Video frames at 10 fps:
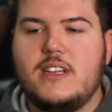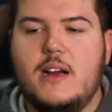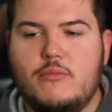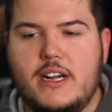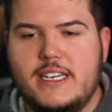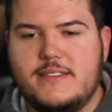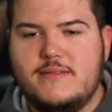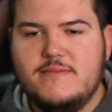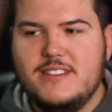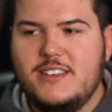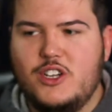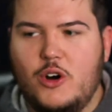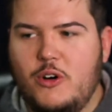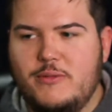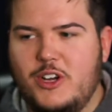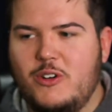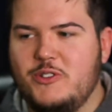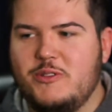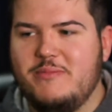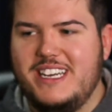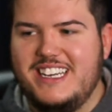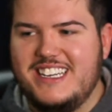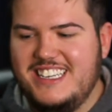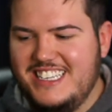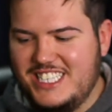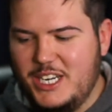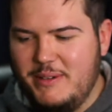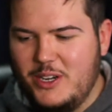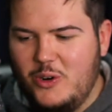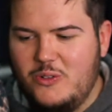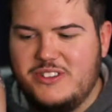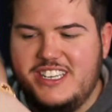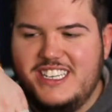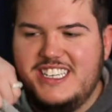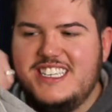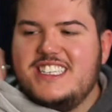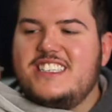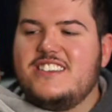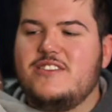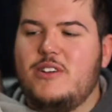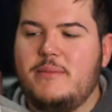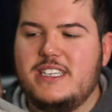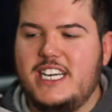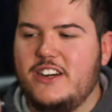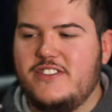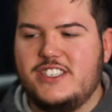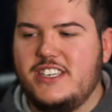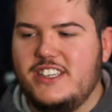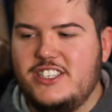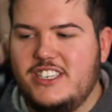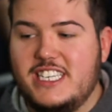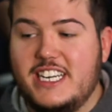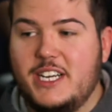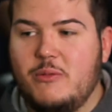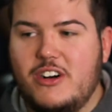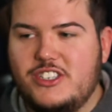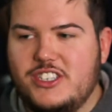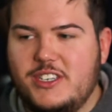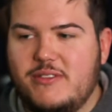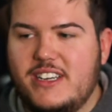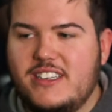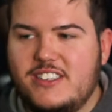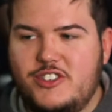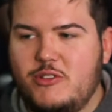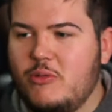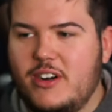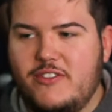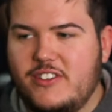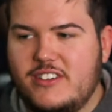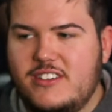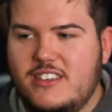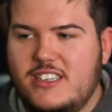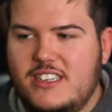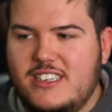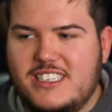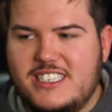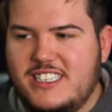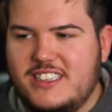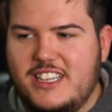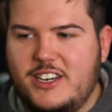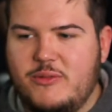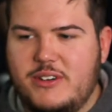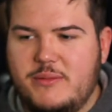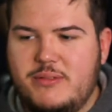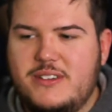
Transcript: ready. Don't do it mean. It's gonna be cold. Well, I'm gonna take off this hoodie. This hoodie's gotta get washed anyway. Do it wherever. Just let it rip.